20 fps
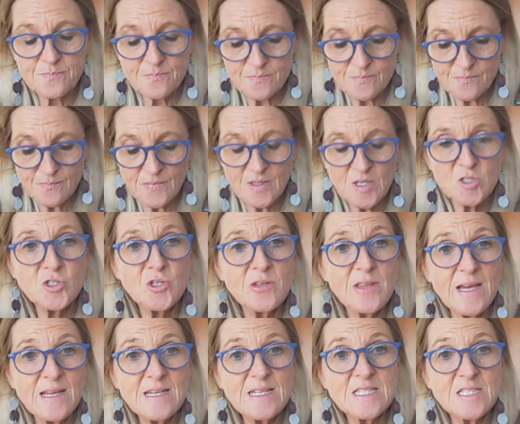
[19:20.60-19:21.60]
So that
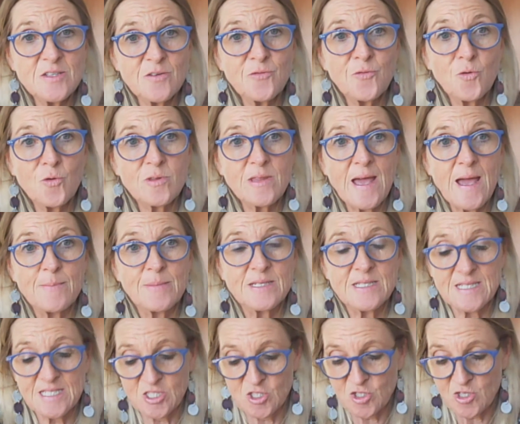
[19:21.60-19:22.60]
is the fourth habit, is
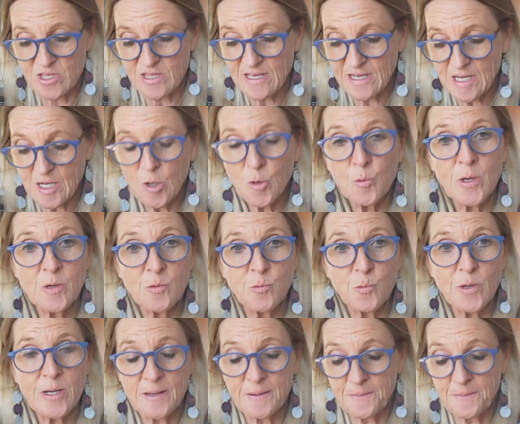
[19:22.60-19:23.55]
to think win-win.